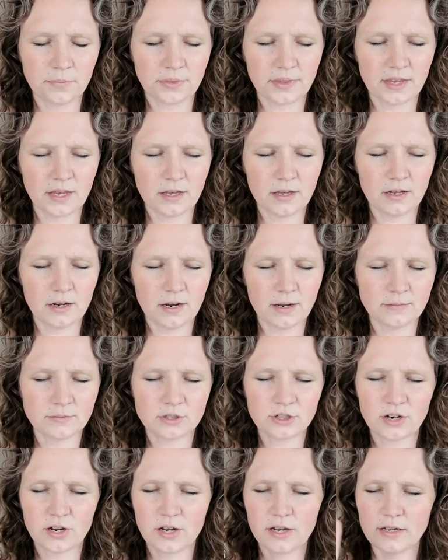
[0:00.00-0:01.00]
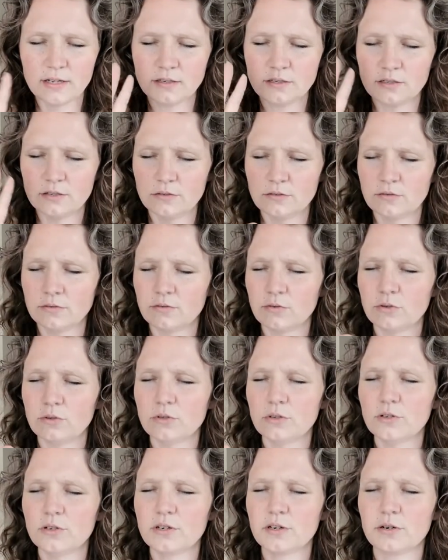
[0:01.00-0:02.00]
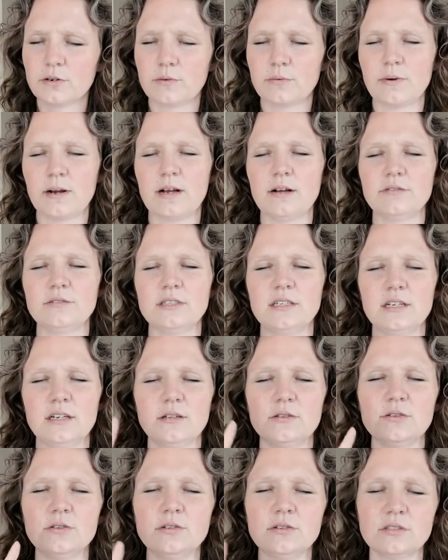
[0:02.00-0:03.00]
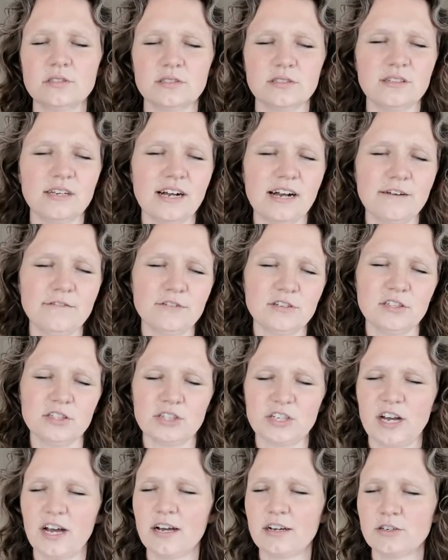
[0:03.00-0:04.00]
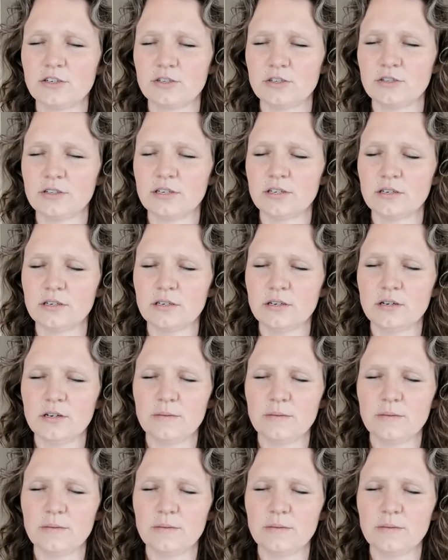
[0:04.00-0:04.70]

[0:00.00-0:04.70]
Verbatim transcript: And I'm trying to look around it. It looks lavish, actually.